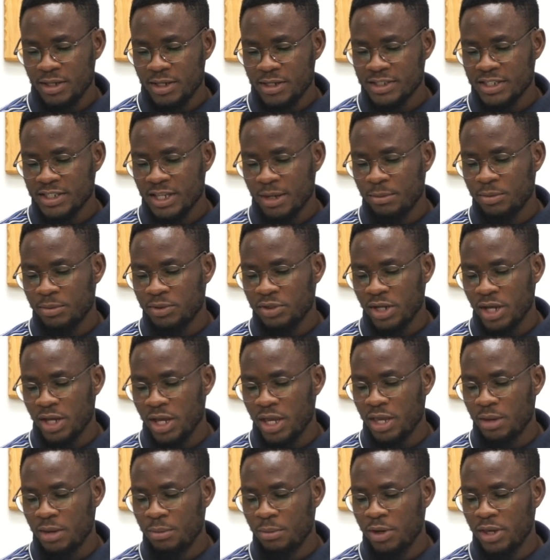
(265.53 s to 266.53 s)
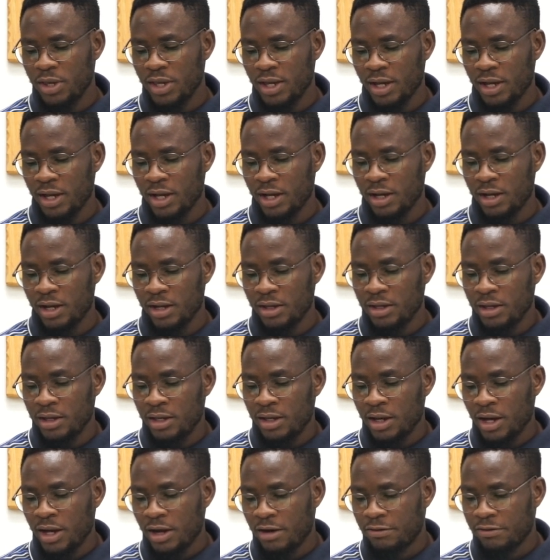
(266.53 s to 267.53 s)
Sometimes we
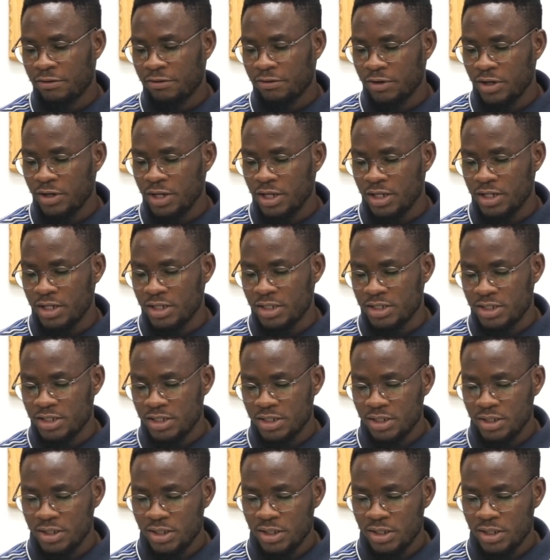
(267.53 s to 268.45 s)
are afraid,